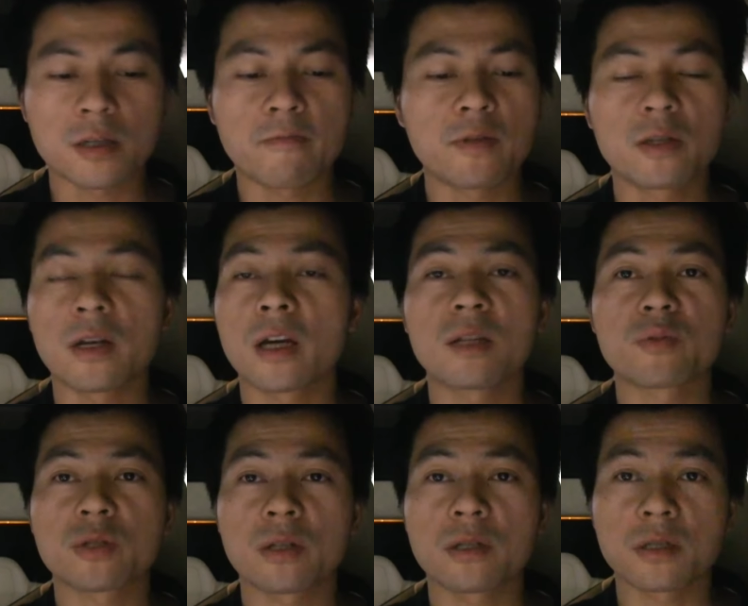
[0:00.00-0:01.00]
seventy, eighty
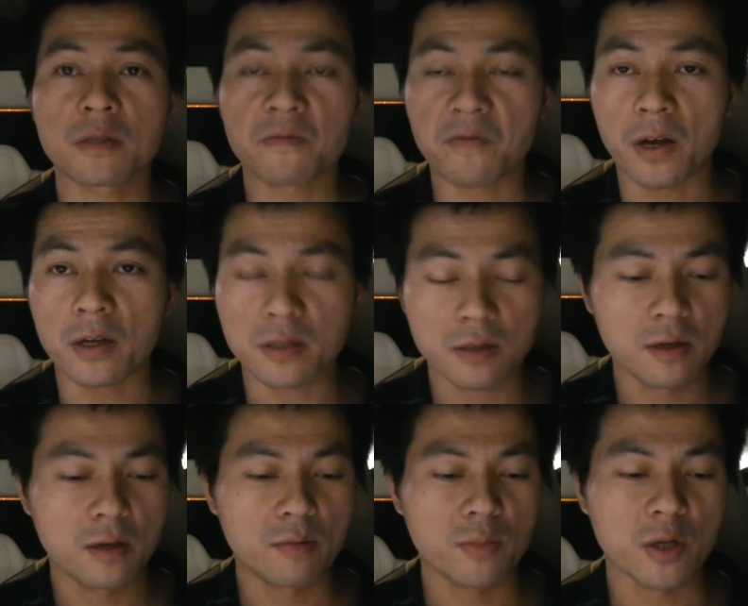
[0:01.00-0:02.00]
percent is fast,
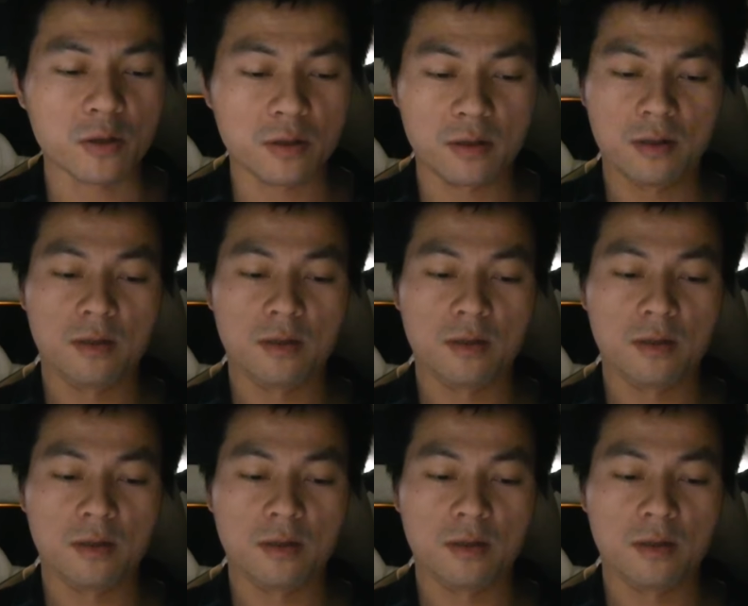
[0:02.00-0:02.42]
but